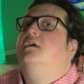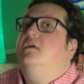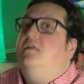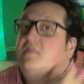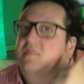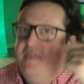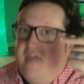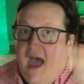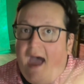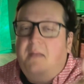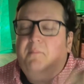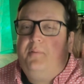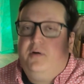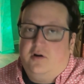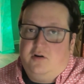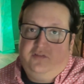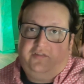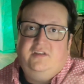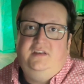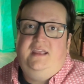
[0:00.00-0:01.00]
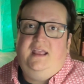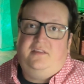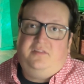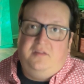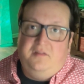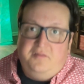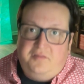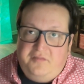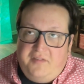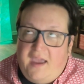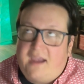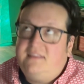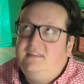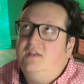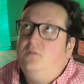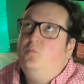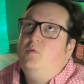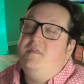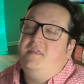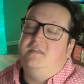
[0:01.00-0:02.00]
that person gets
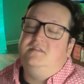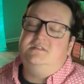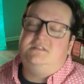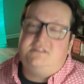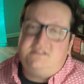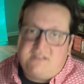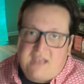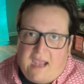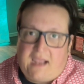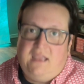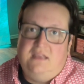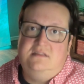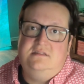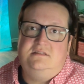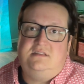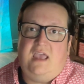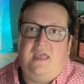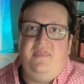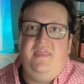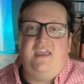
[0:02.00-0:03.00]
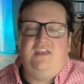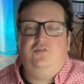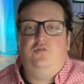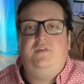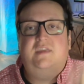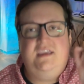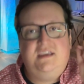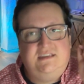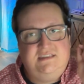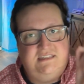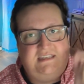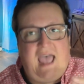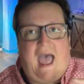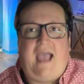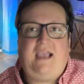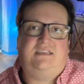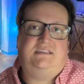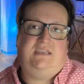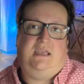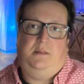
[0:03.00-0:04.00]
infected within seconds and they do the
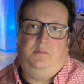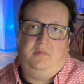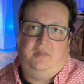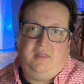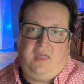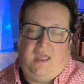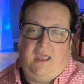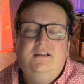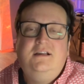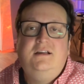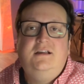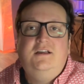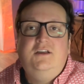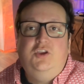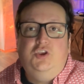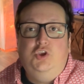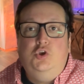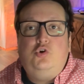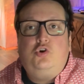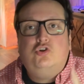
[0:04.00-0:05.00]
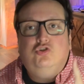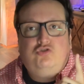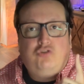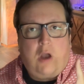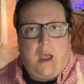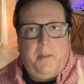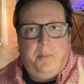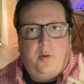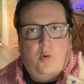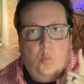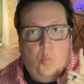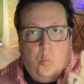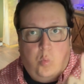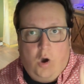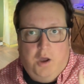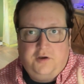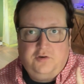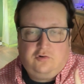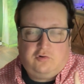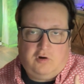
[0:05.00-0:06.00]
exact same thing. You could drop
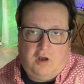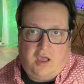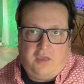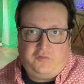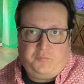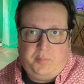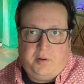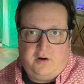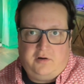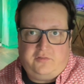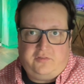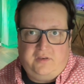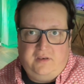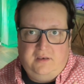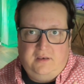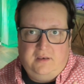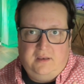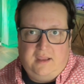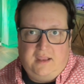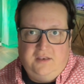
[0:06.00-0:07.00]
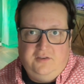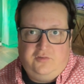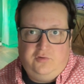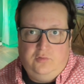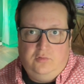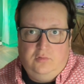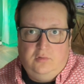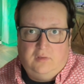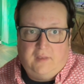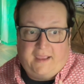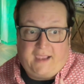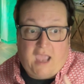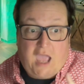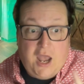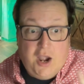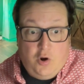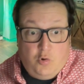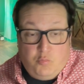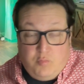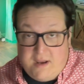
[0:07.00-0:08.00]
one crossed person into like an
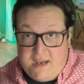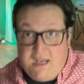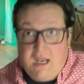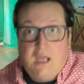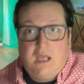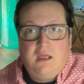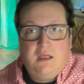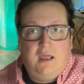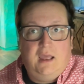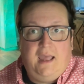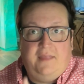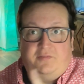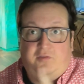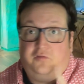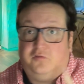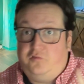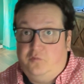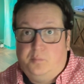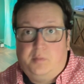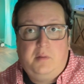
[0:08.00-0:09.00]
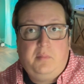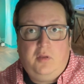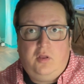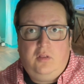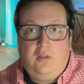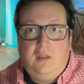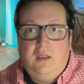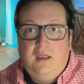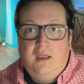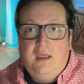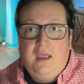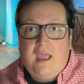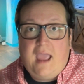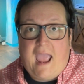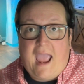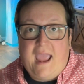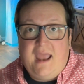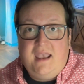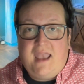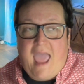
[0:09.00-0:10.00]
arena at the Super Bowl
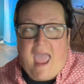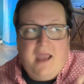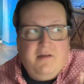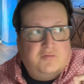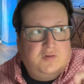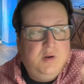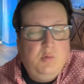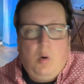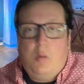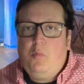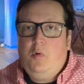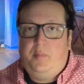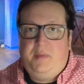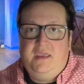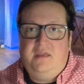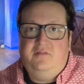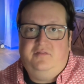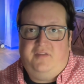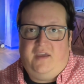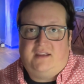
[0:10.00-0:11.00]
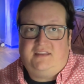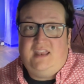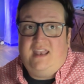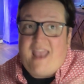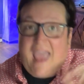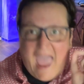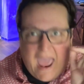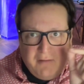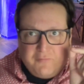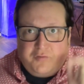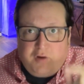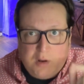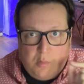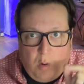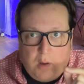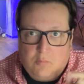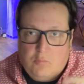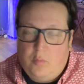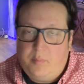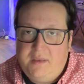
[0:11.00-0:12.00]
and everyone will be infected.
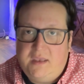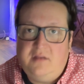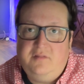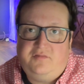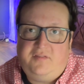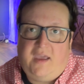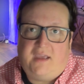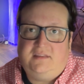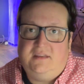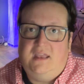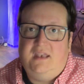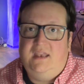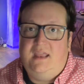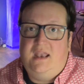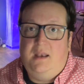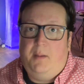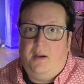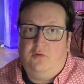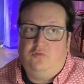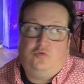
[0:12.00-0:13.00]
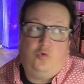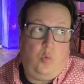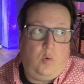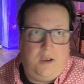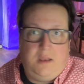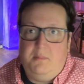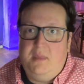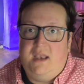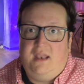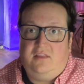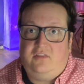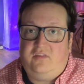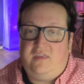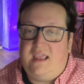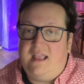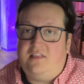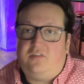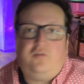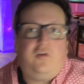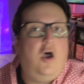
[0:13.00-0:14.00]
Everyone will be infected in about 20 minutes.
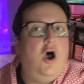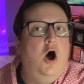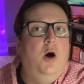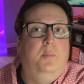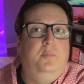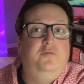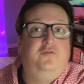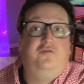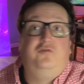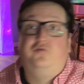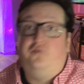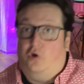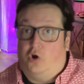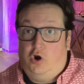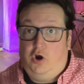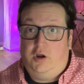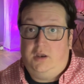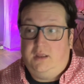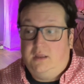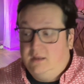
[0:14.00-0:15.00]
It's absurd.